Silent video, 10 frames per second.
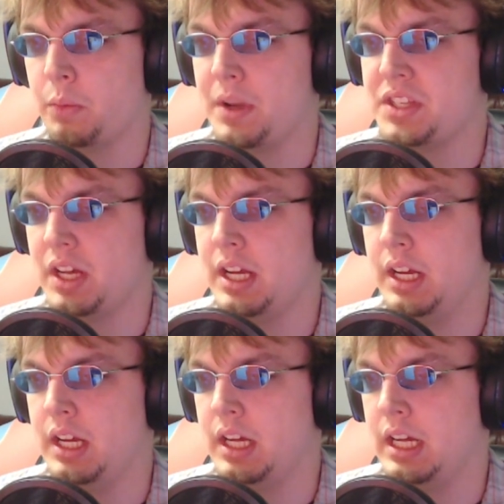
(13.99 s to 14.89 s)
We
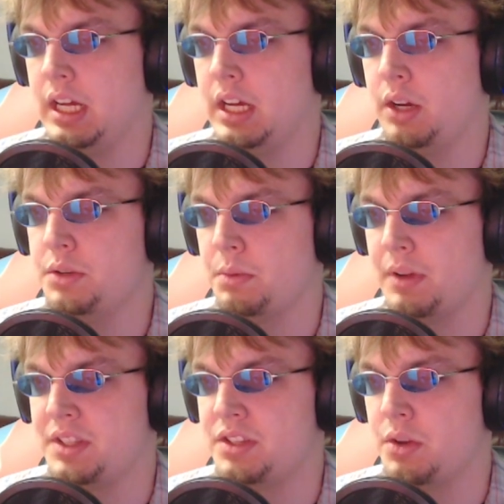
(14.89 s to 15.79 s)
saw, uh, who's a
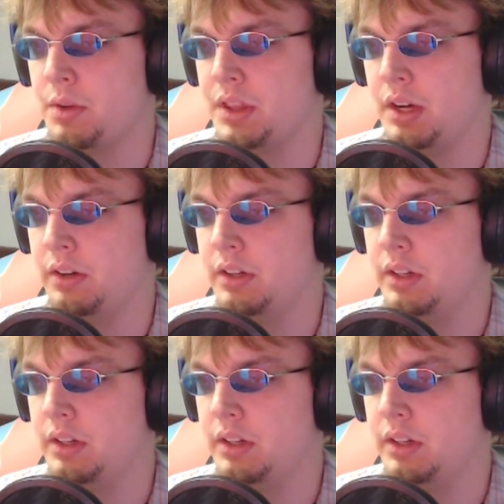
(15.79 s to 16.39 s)
what to do it, though.